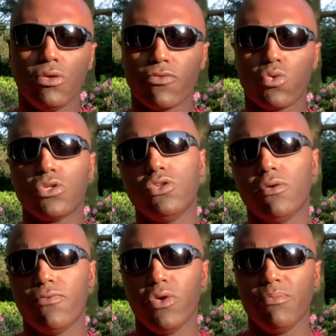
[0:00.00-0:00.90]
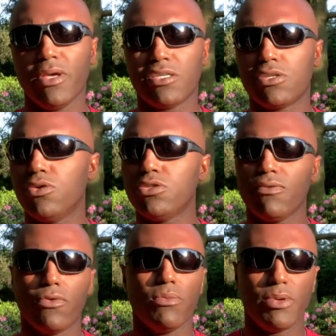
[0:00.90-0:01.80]
Of course, you avoid big stones. You
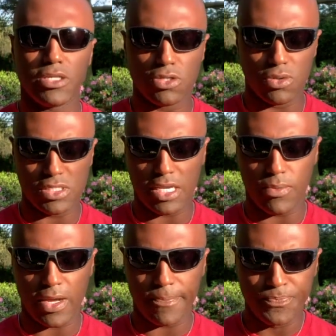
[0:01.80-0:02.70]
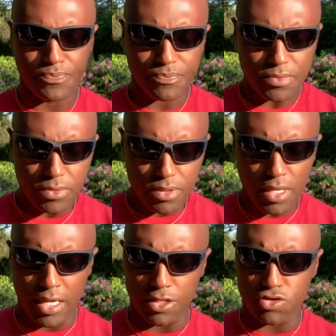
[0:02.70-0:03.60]
avoid big stones anyway
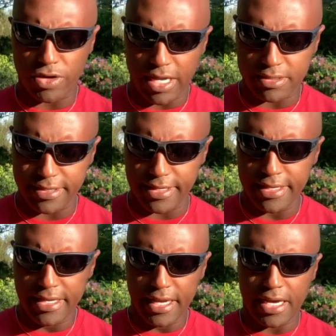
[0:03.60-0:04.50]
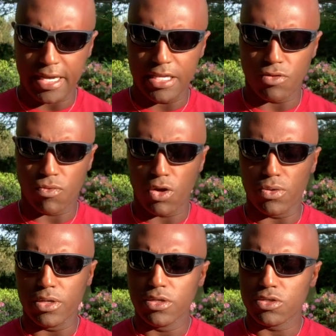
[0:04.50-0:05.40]
on the trails and in the
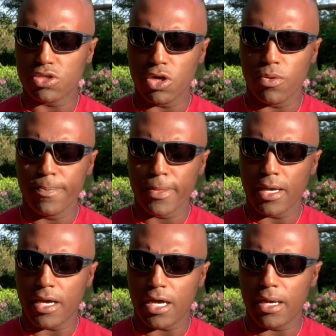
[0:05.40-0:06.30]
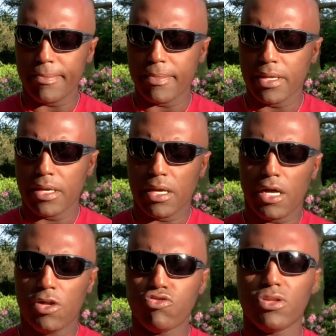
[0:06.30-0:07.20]
road. So
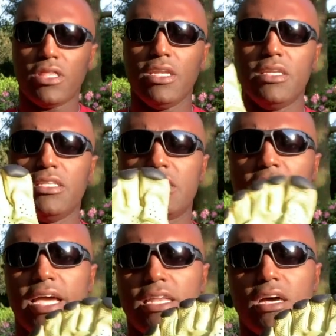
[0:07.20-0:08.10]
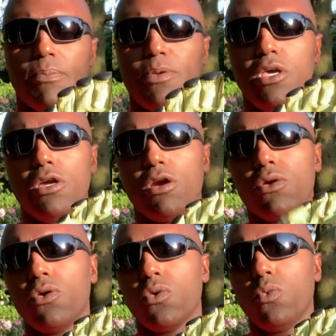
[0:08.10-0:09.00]
ultra thin design up here,
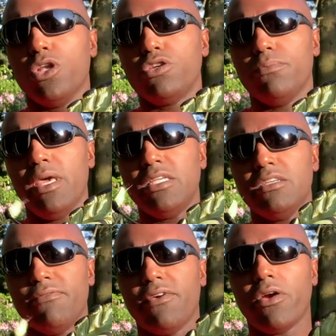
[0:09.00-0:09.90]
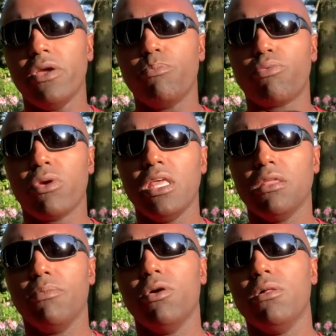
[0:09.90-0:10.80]
which makes it very
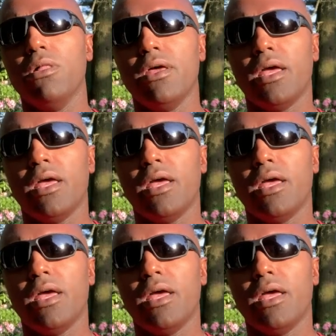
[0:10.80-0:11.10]
breathable.